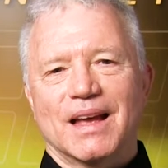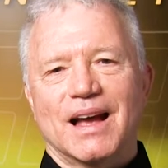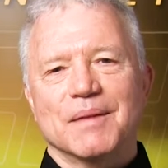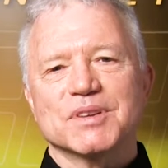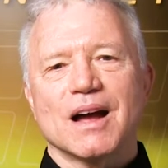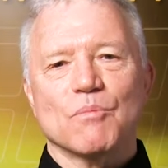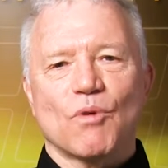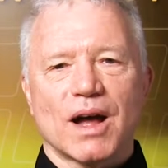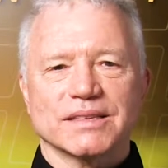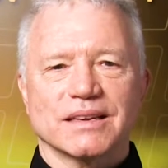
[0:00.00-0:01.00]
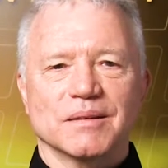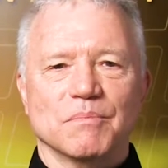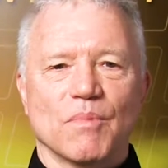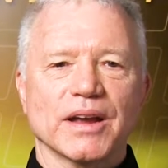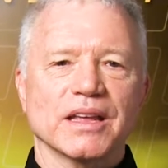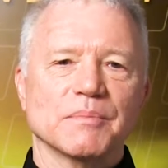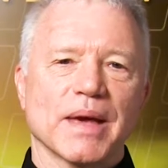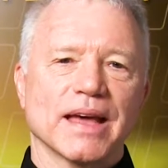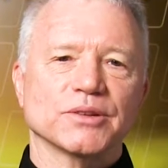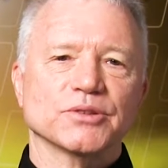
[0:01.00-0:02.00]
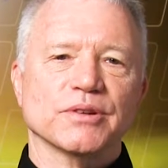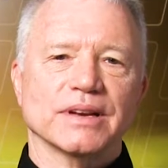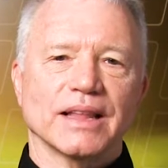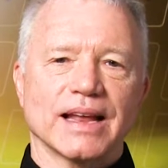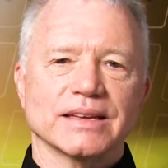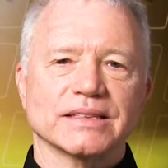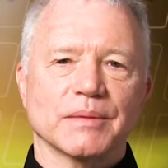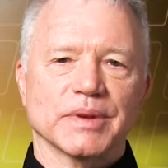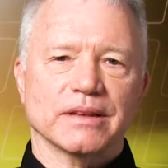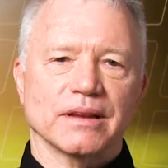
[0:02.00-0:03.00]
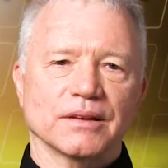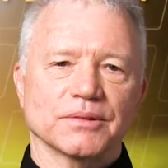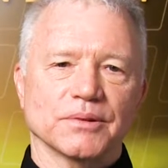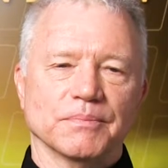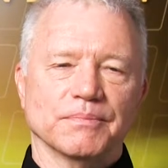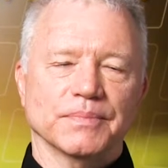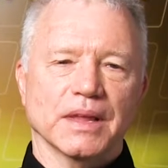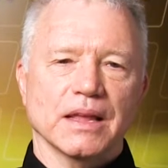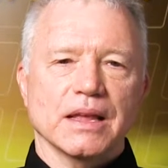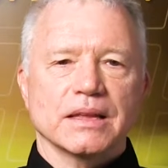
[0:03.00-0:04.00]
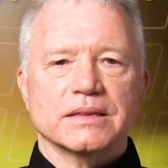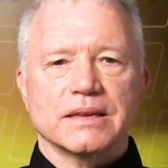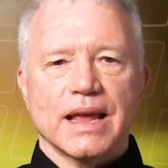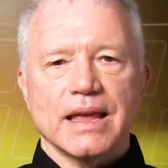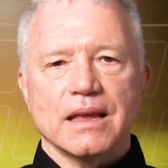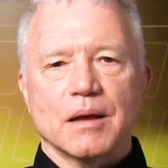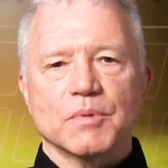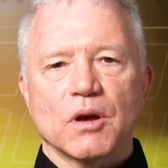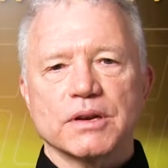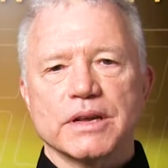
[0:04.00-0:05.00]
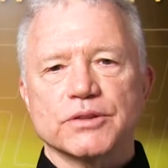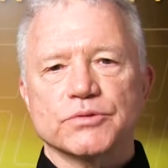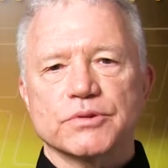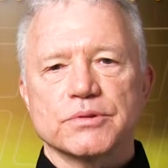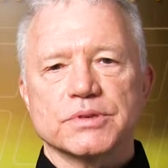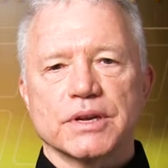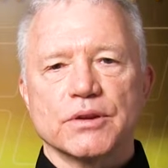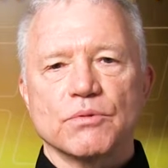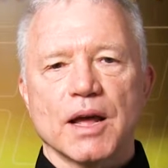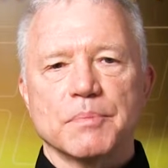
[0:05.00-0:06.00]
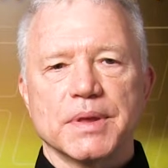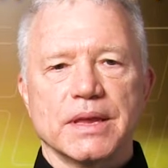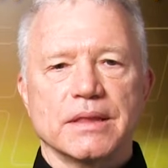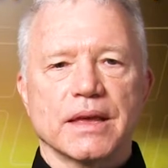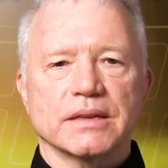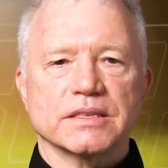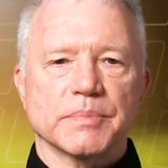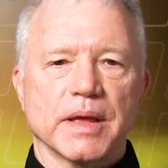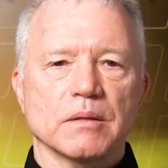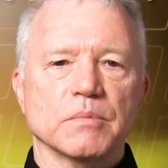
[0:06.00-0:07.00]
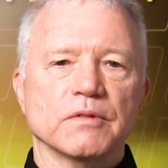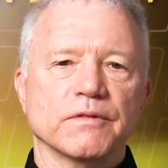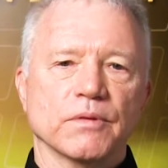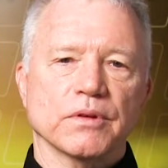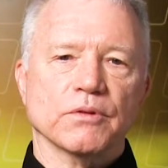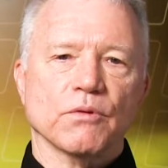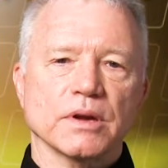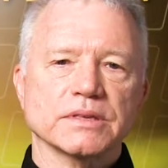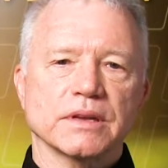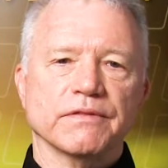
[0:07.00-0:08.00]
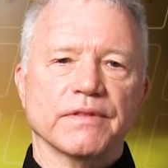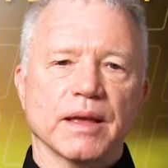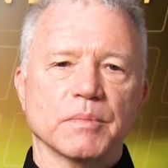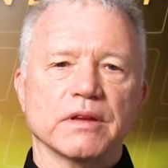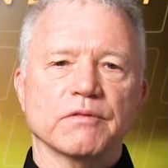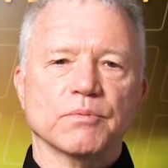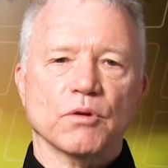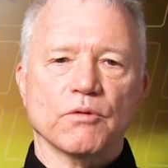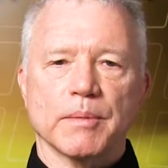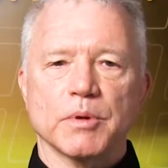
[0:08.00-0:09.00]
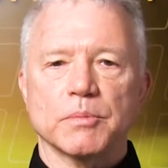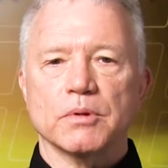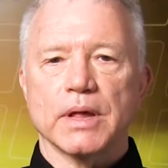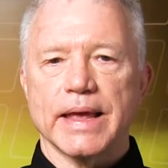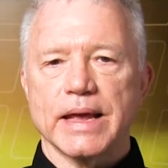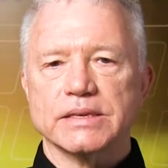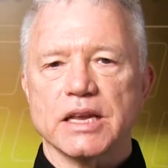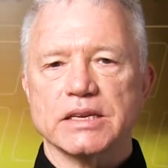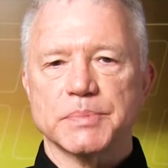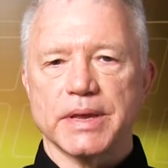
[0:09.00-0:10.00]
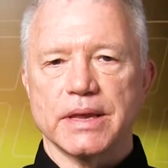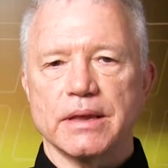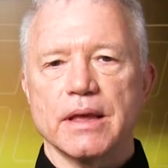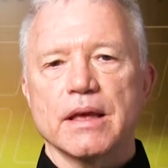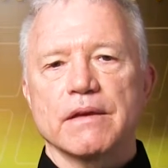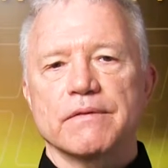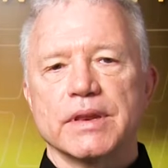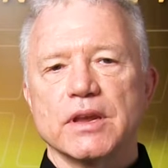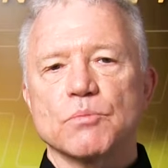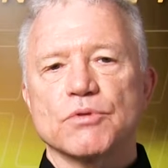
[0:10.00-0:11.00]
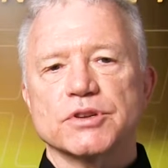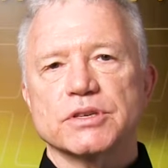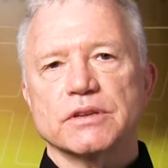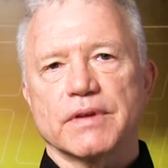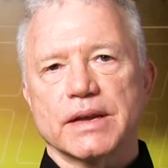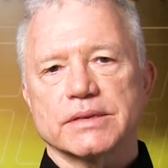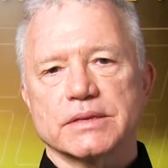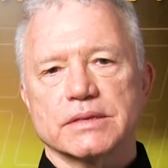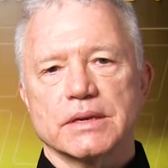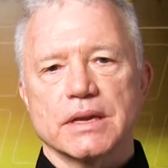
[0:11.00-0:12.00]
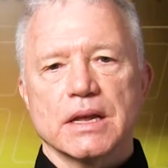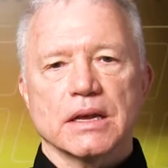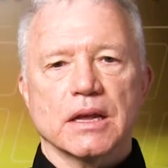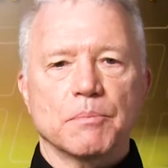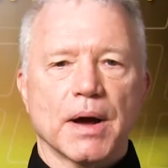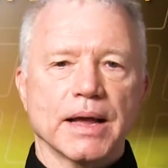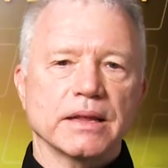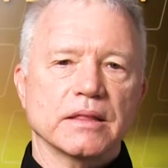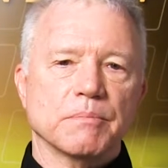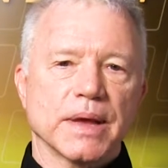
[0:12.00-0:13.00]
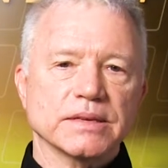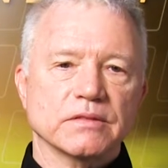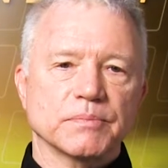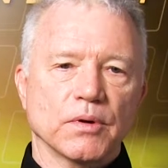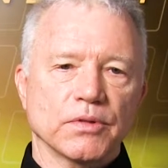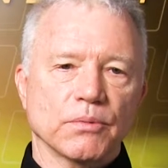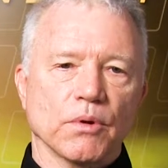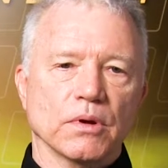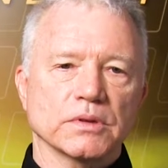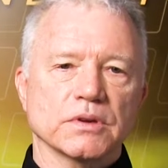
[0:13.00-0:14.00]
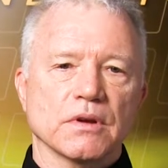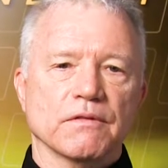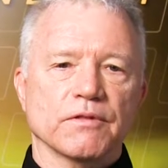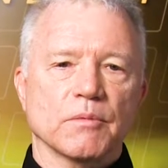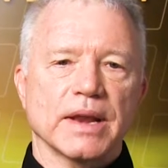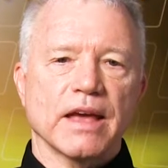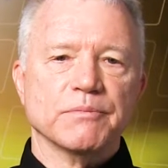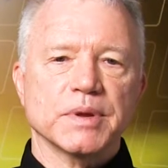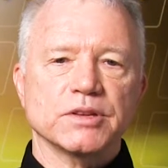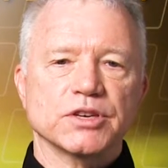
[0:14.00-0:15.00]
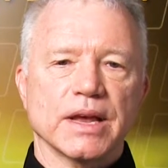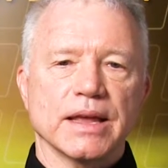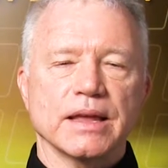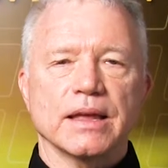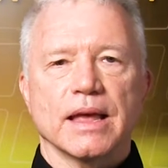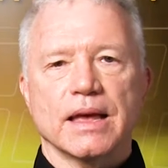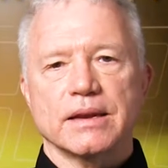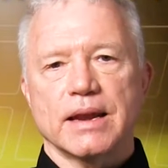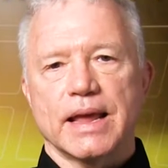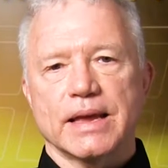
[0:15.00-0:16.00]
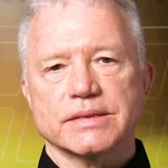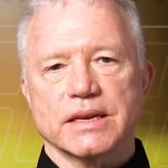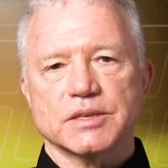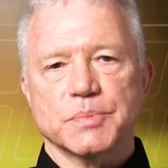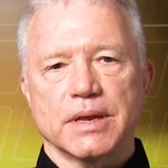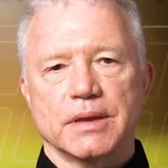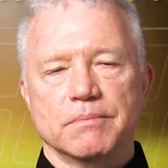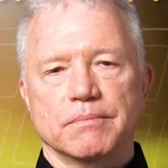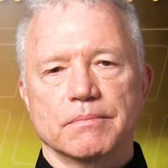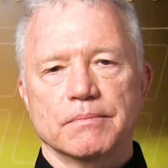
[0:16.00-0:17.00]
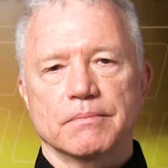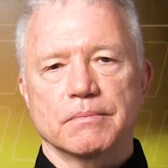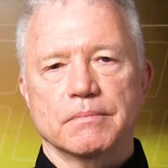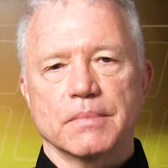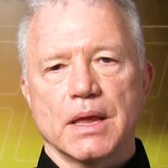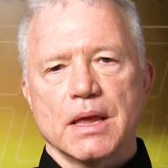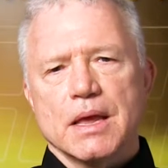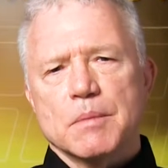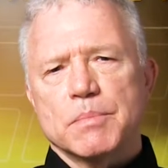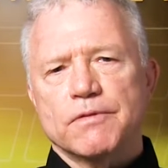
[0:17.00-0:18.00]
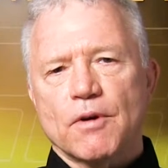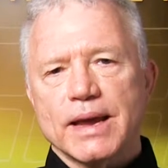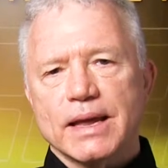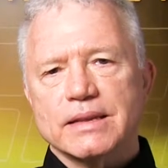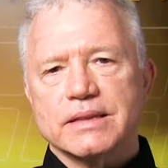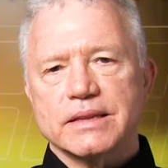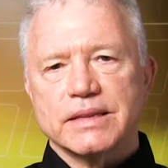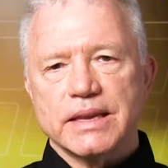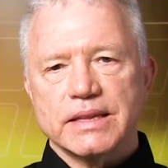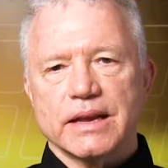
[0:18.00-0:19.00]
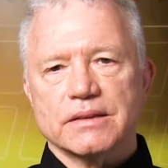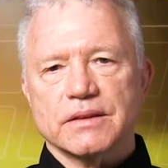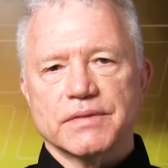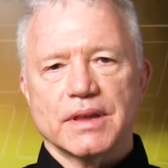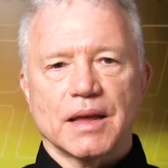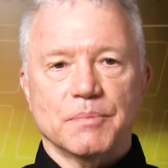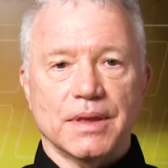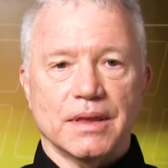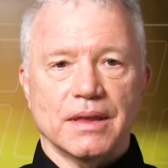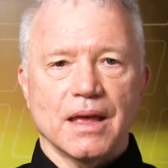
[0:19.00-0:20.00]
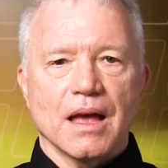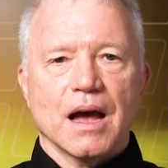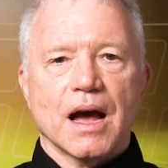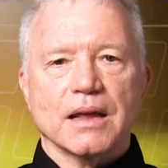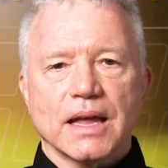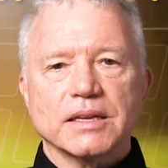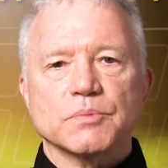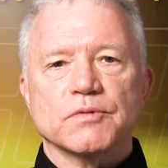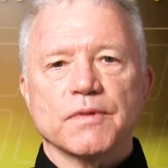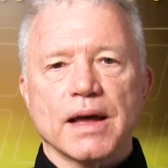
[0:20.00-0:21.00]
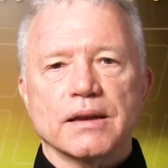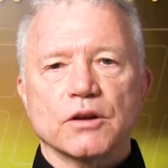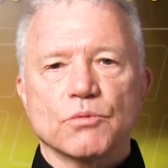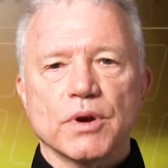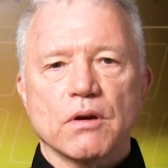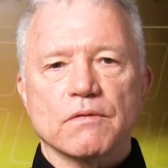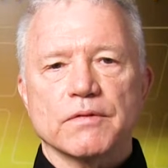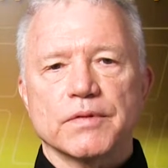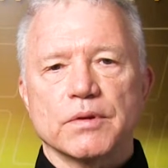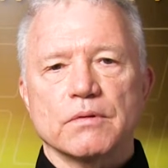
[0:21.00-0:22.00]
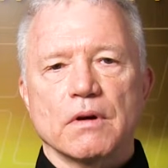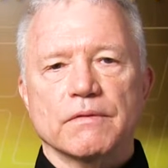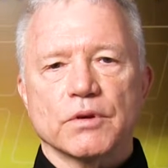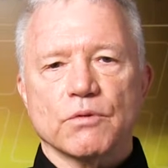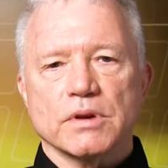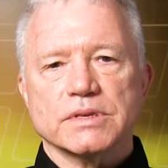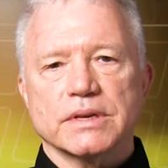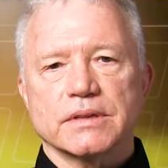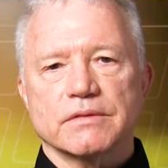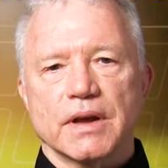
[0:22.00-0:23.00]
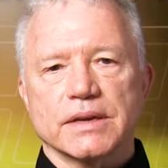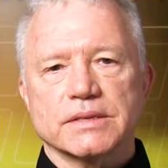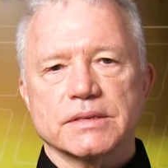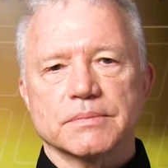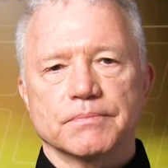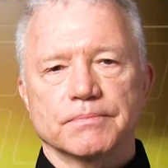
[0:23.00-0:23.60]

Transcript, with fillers: I'm Tom Watzka, Marketing Manager at Lattice Semiconductor. Today, I'm going to introduce a new IP that is available for the CrossLink family of programmable ASSP video bridging devices, combining the best of both worlds from an FPGA and an ASSP. Before I get into the details of the IP, I'd like to provide a quick overview of the CrossLink device.